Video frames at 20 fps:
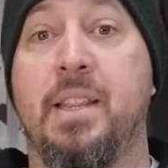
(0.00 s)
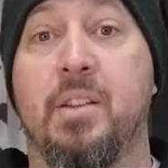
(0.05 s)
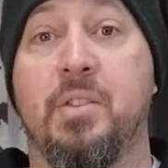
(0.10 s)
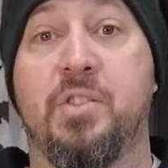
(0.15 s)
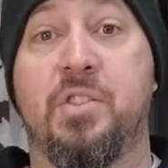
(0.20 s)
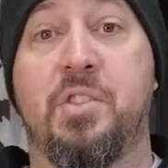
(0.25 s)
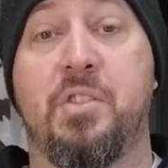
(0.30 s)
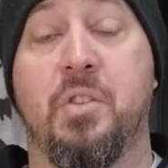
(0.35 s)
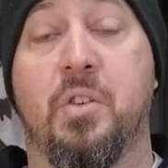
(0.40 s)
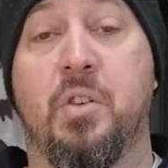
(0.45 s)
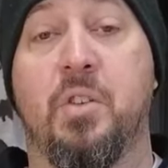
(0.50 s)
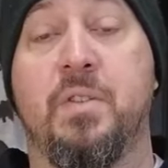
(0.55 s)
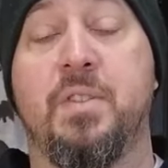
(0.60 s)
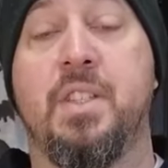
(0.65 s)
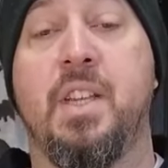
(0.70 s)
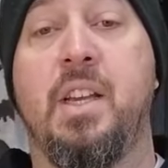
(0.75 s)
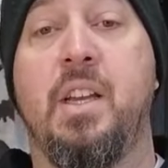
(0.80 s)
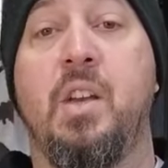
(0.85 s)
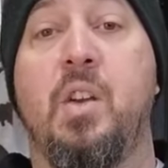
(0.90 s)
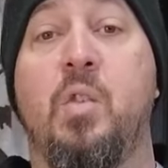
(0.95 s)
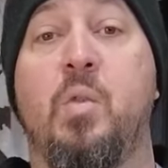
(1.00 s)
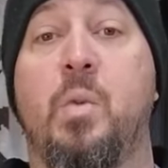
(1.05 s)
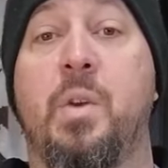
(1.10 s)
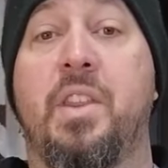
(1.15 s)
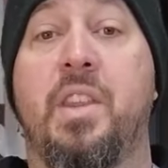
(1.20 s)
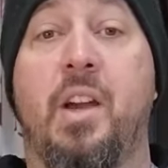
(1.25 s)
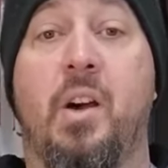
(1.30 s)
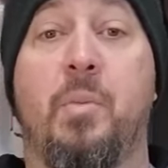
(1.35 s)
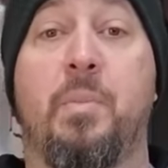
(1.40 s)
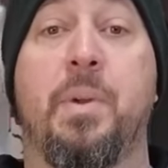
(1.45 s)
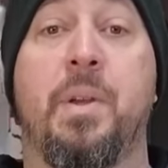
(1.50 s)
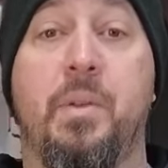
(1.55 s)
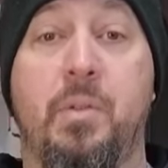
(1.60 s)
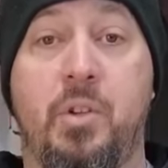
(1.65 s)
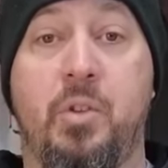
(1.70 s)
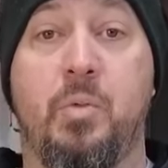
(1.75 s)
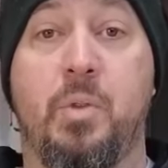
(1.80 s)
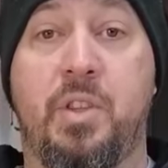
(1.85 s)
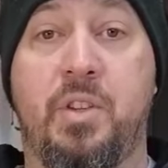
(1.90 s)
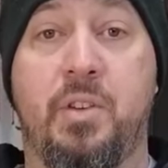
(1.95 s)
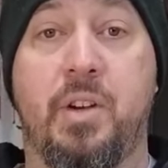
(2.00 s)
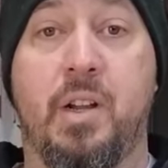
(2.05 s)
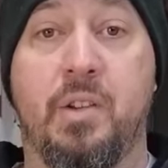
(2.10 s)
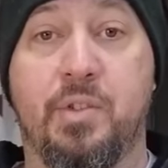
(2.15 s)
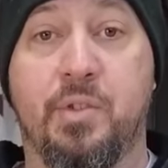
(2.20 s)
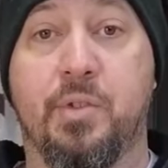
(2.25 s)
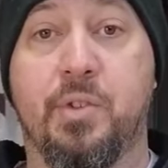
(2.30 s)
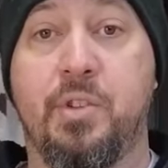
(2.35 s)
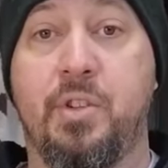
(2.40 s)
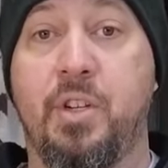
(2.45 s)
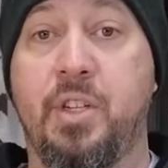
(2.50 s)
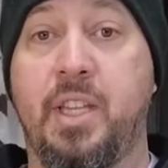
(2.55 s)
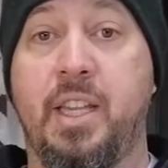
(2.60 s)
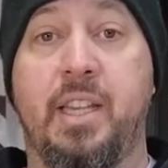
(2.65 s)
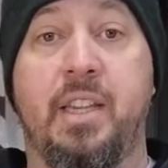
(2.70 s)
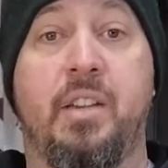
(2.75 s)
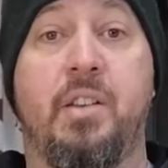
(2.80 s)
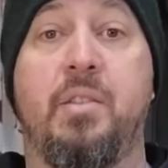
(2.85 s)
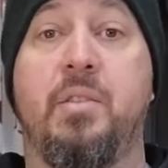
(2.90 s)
those stoves with helping you with your outdoor cooking,